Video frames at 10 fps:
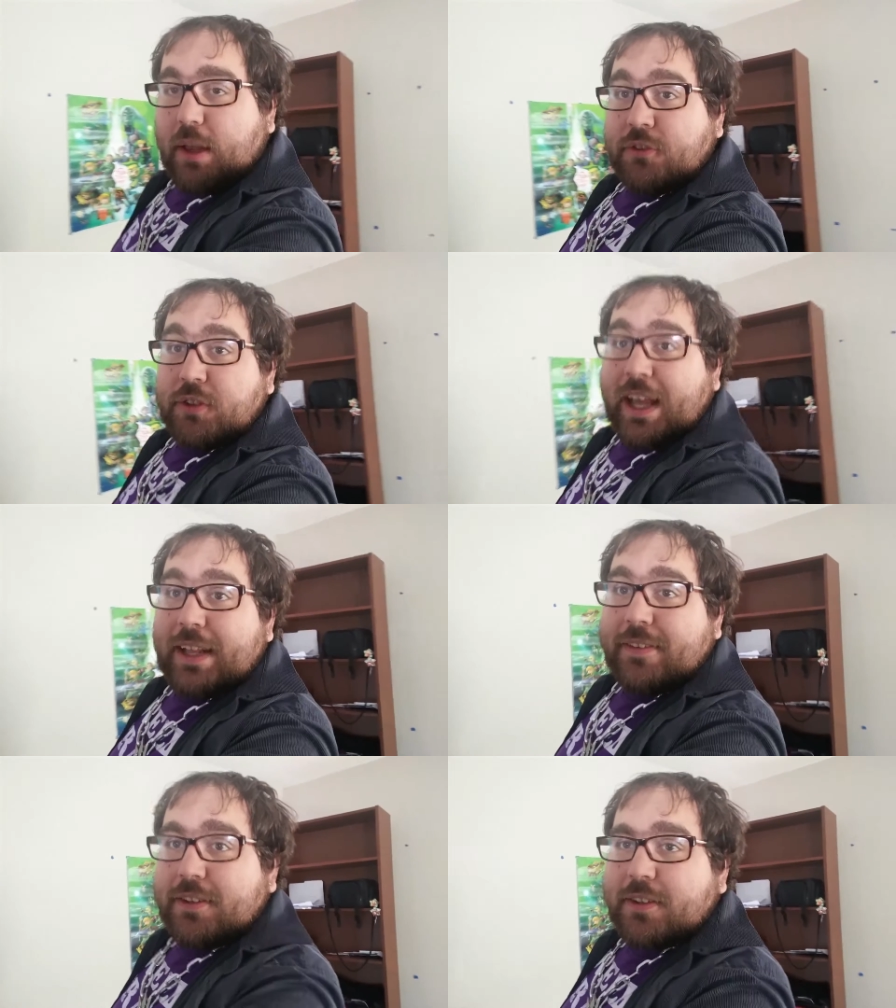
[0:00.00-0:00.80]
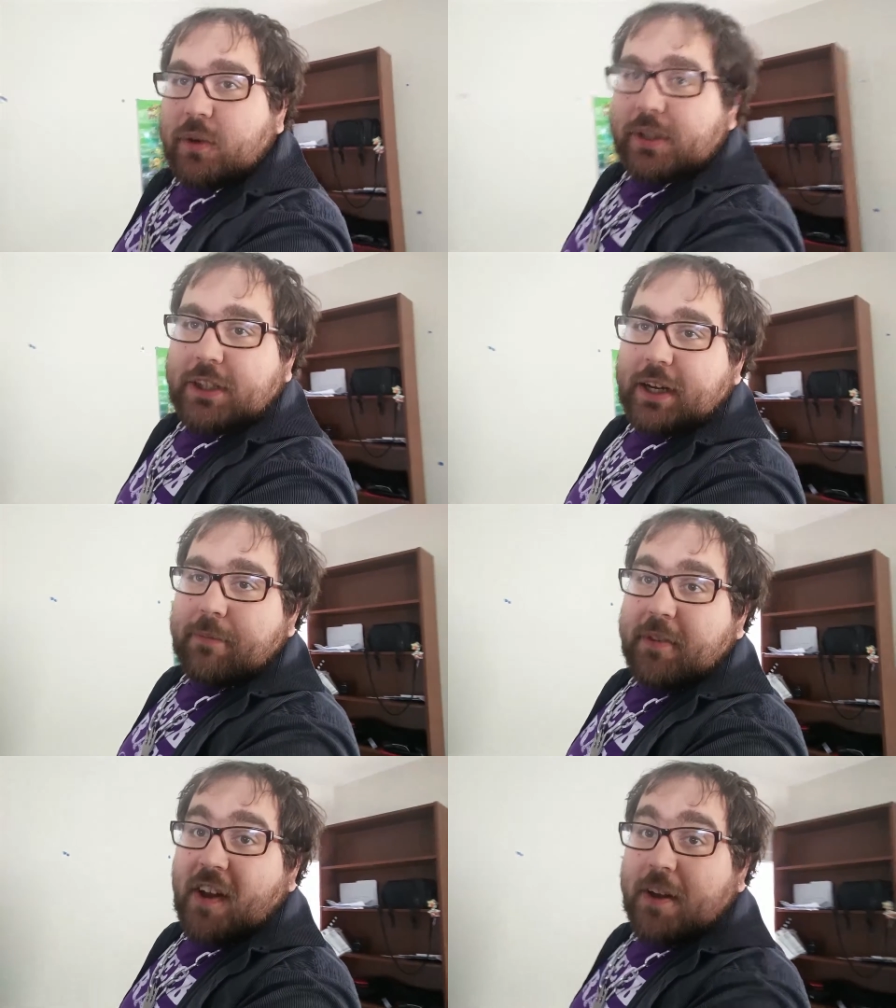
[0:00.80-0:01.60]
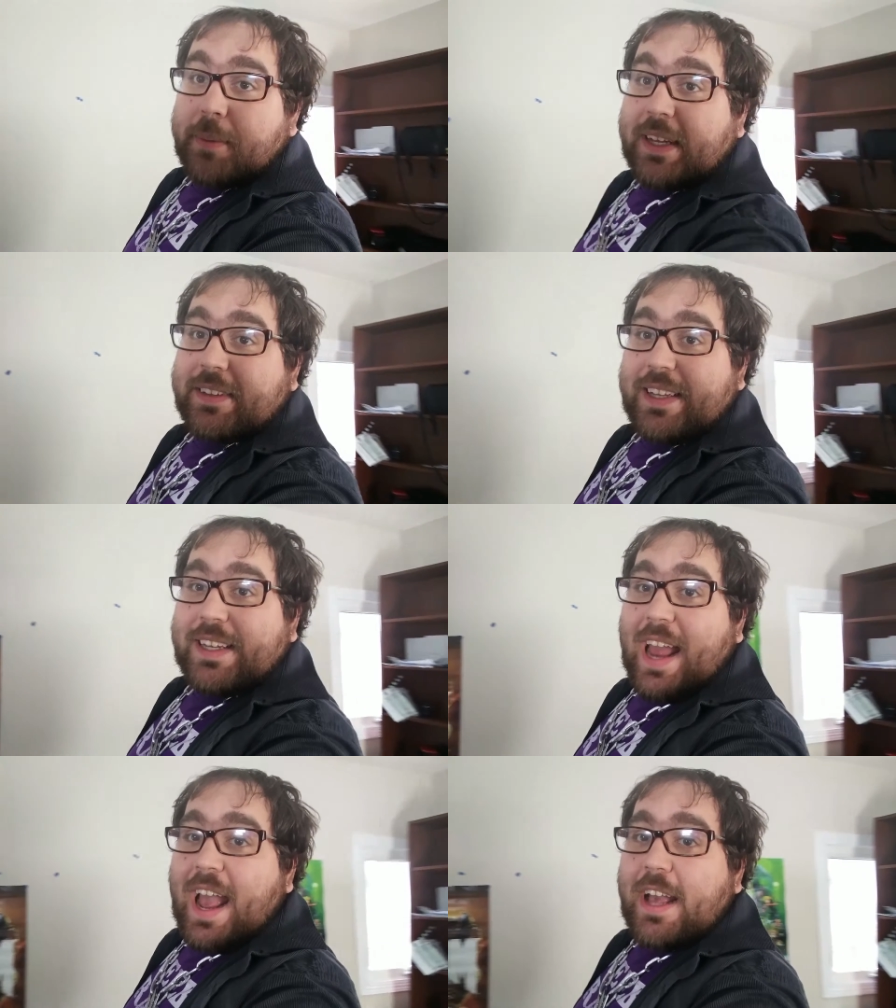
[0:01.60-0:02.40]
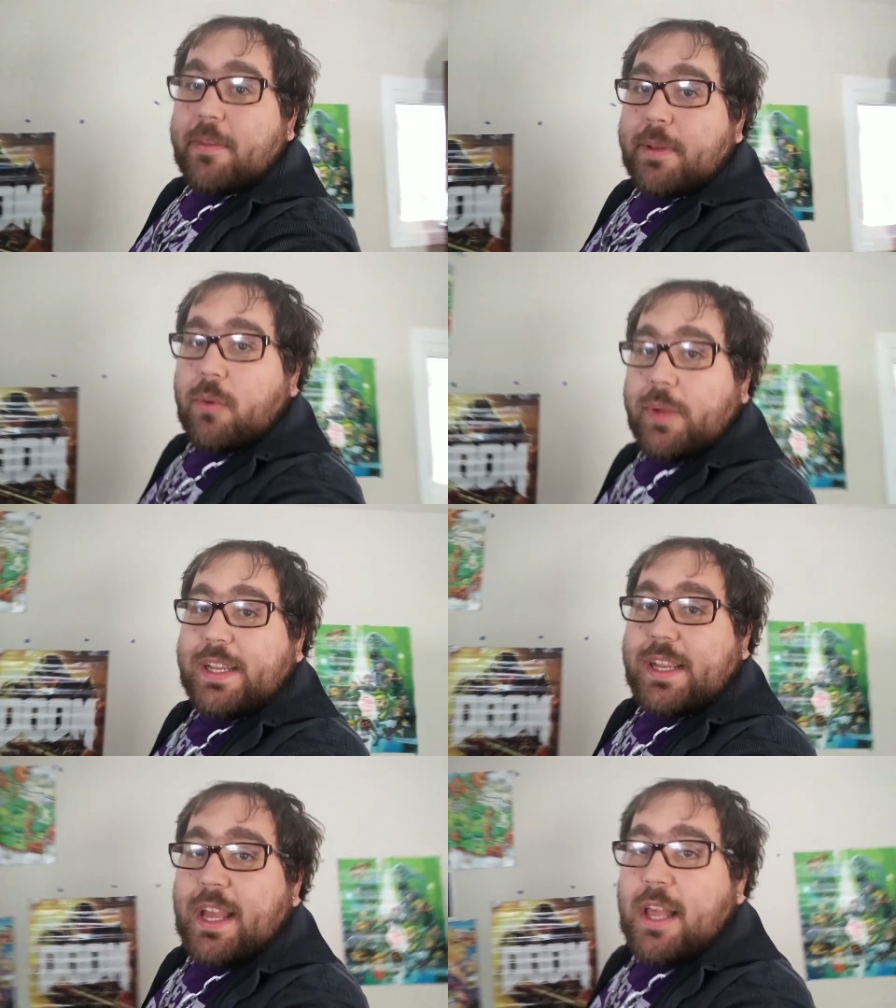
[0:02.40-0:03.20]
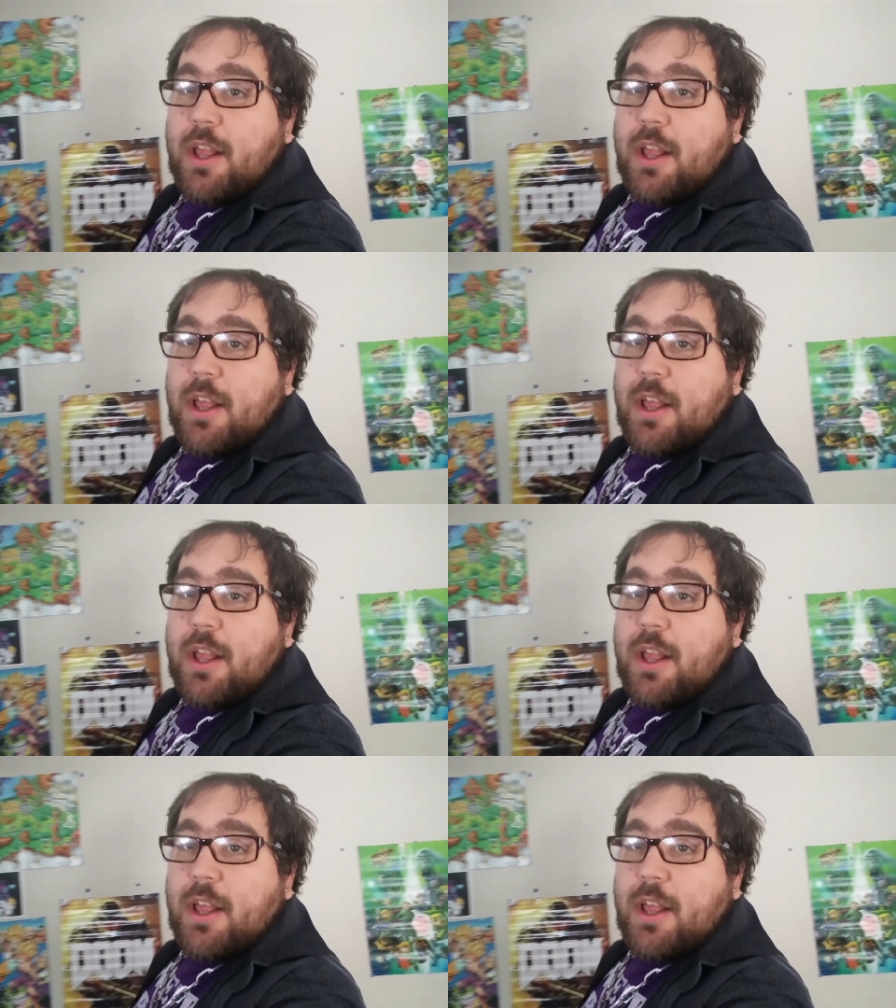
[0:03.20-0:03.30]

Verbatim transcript: So yeah, this is a quick check-in vlog because it has been a week.